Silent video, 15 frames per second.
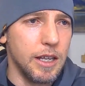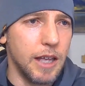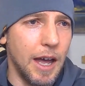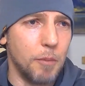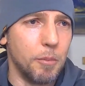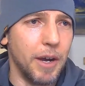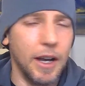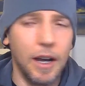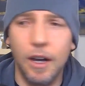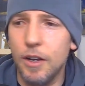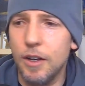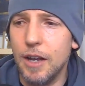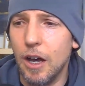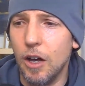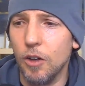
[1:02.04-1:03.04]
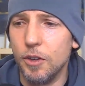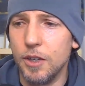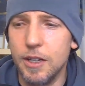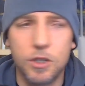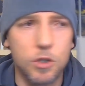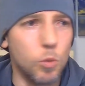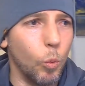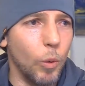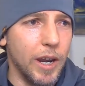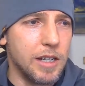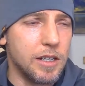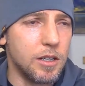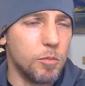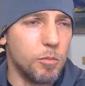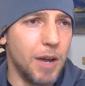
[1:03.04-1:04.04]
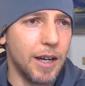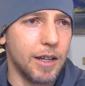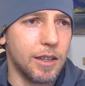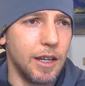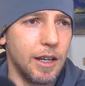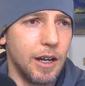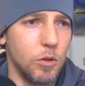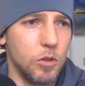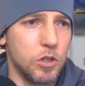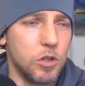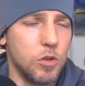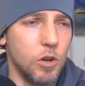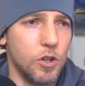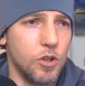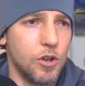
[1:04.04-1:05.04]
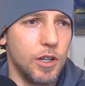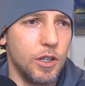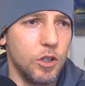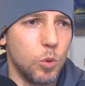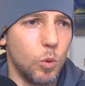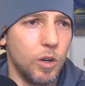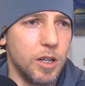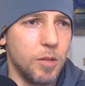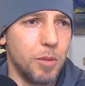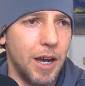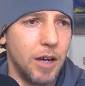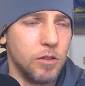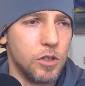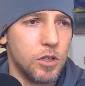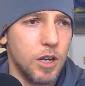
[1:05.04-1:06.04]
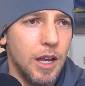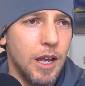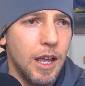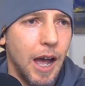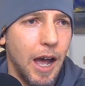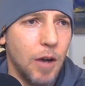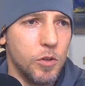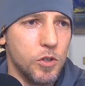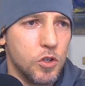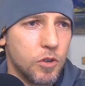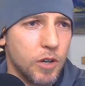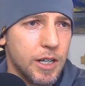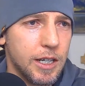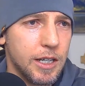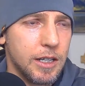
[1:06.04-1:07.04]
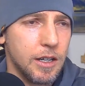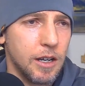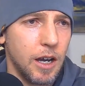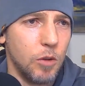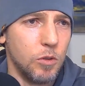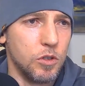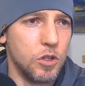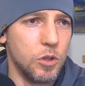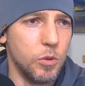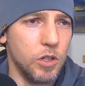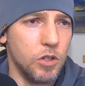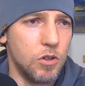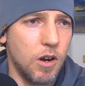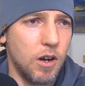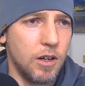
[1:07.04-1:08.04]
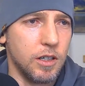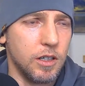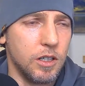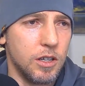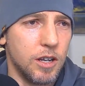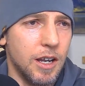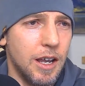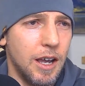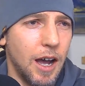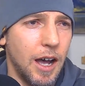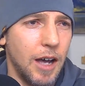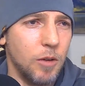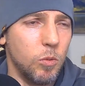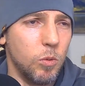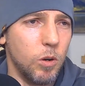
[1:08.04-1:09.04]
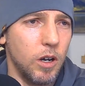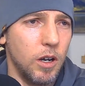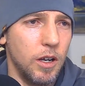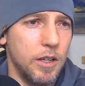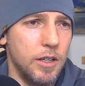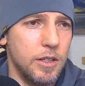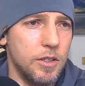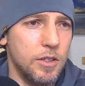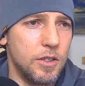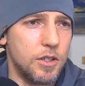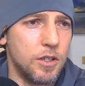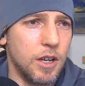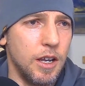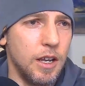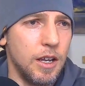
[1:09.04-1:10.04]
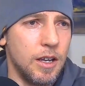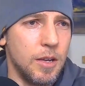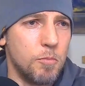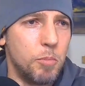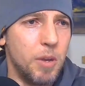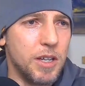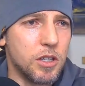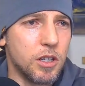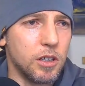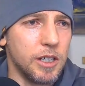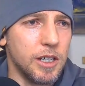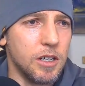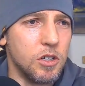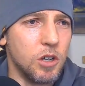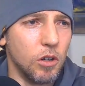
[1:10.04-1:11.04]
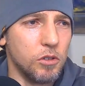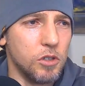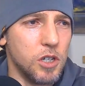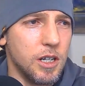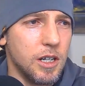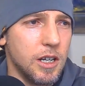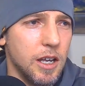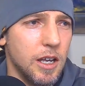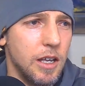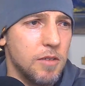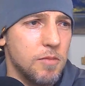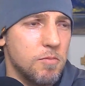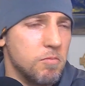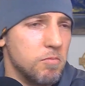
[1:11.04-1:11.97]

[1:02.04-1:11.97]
at my unhealthiest weight back then. I was 220 pounds. I was drinking, I was doing drugs, I was basically indulging in